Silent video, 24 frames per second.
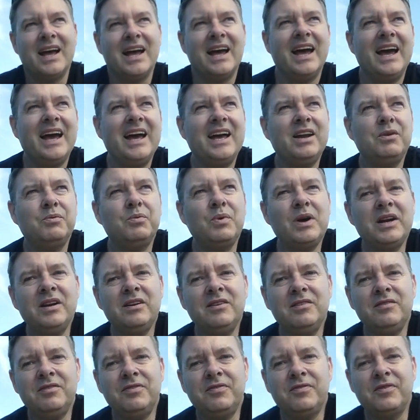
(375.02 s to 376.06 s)
And one
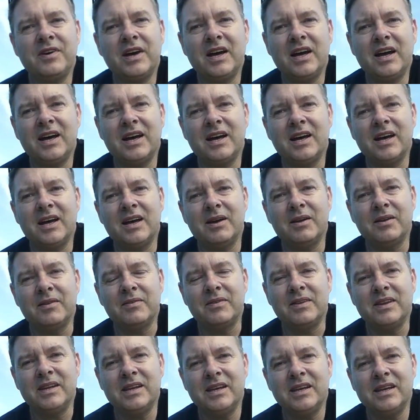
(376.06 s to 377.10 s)
of
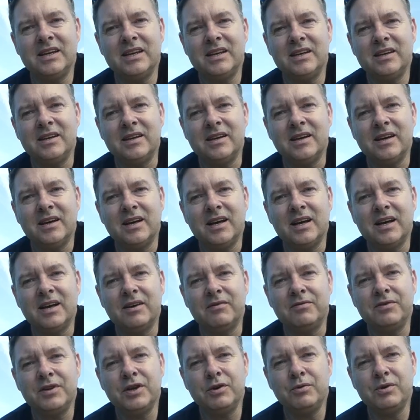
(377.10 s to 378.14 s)
the
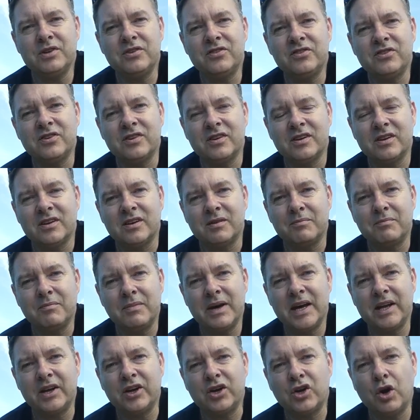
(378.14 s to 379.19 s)
viewers
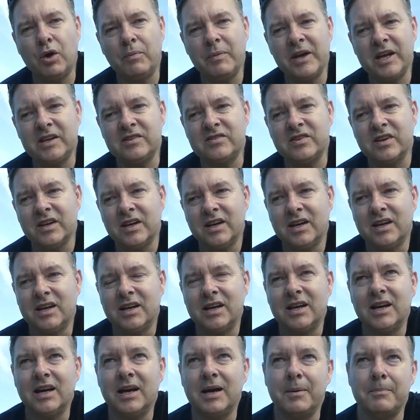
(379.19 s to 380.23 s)
made a comment,
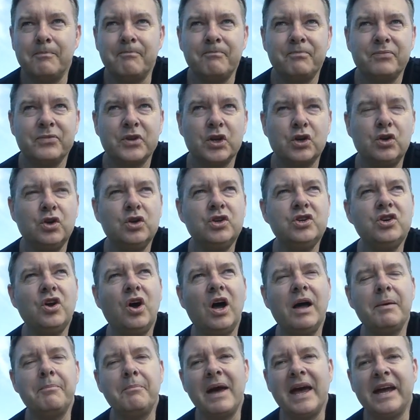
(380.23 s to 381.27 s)
couldn't
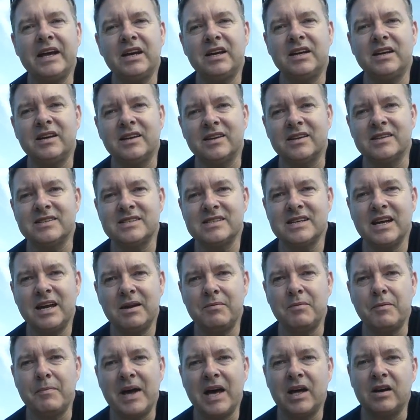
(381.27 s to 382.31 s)
I make the
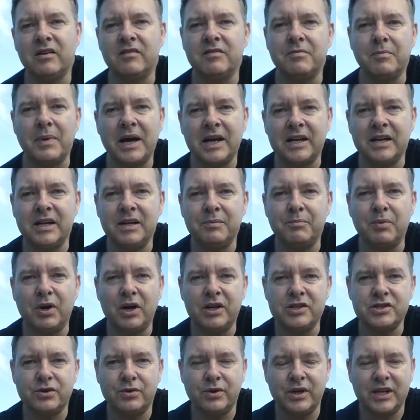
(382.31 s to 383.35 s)
same amount of money
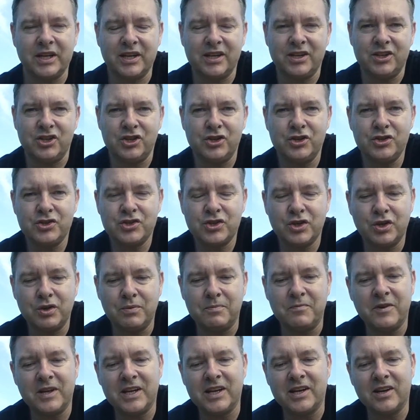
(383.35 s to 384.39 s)
by doing
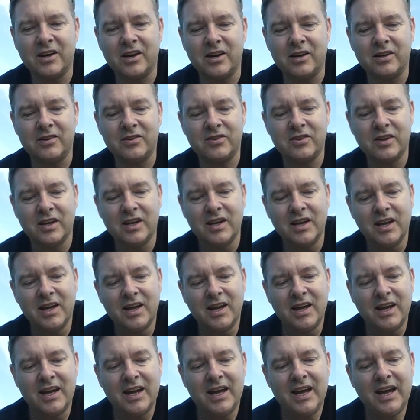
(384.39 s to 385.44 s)
YouTube videos?
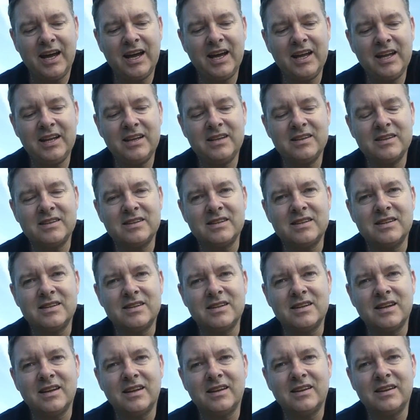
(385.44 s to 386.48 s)
And
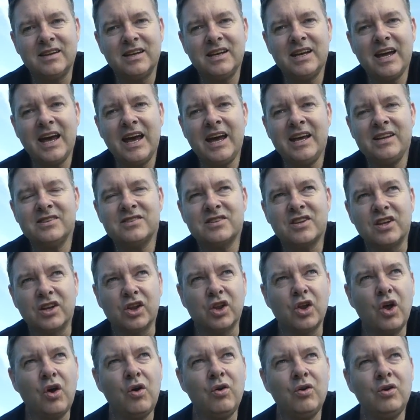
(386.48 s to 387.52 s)
the
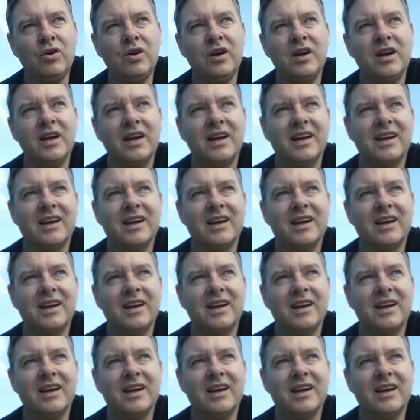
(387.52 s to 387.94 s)
long